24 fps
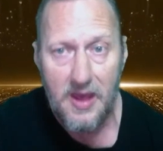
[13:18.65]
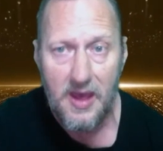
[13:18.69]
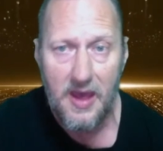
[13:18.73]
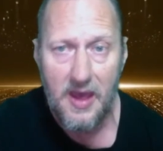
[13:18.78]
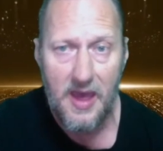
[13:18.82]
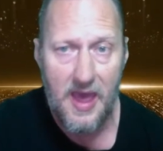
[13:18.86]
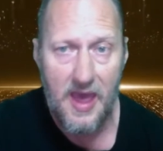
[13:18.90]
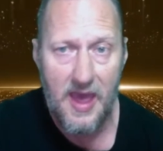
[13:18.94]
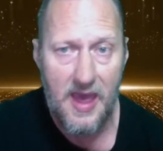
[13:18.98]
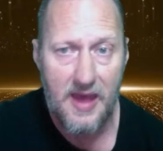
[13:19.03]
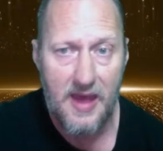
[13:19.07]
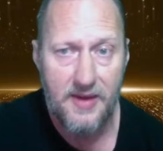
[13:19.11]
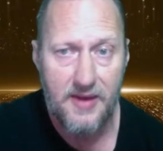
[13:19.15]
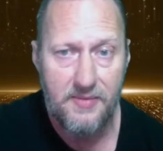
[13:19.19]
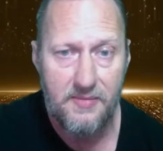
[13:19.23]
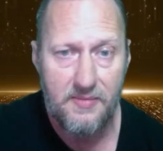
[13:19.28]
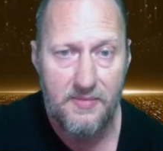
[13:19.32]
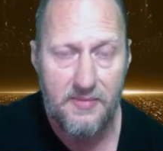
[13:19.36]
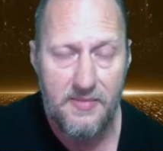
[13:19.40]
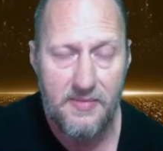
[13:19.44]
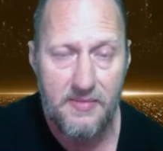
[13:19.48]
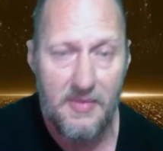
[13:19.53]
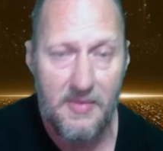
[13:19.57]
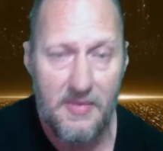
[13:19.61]
and
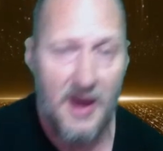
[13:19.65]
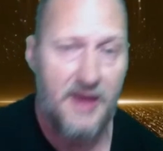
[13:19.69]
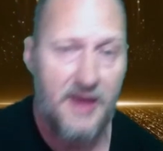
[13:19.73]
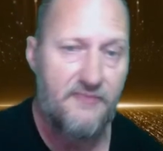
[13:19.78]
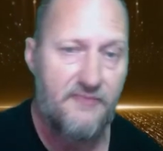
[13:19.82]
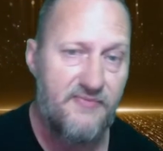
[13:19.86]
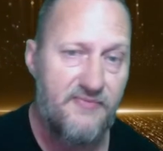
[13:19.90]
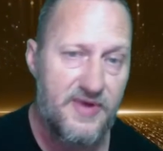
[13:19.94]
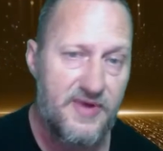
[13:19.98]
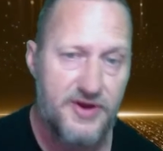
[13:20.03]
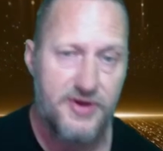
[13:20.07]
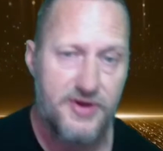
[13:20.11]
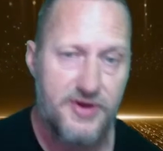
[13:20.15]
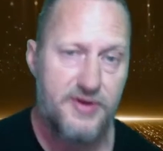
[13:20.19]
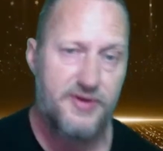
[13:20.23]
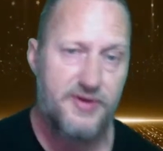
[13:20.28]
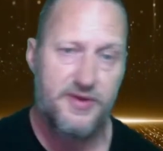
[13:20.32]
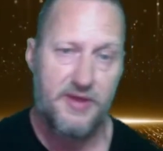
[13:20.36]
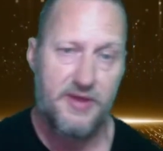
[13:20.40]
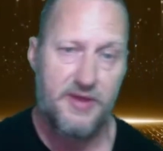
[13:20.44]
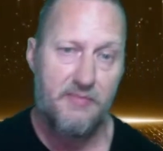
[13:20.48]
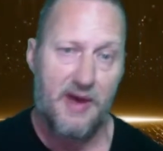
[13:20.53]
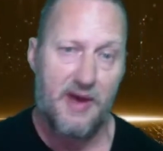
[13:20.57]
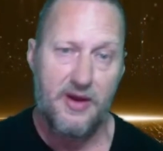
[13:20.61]
my visions
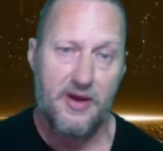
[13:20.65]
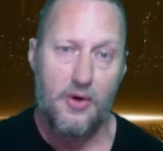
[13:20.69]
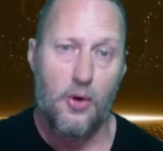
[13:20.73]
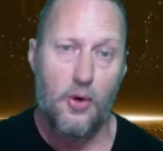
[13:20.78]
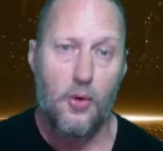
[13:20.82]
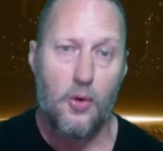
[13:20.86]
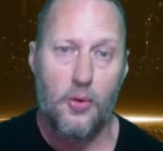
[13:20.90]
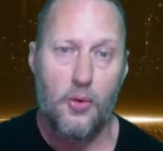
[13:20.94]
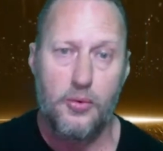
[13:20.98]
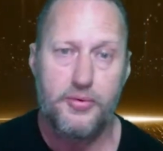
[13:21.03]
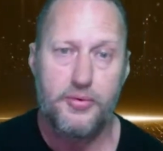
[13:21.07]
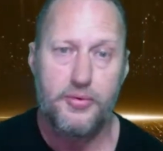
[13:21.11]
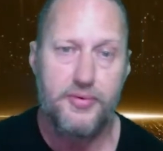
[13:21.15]
and my goals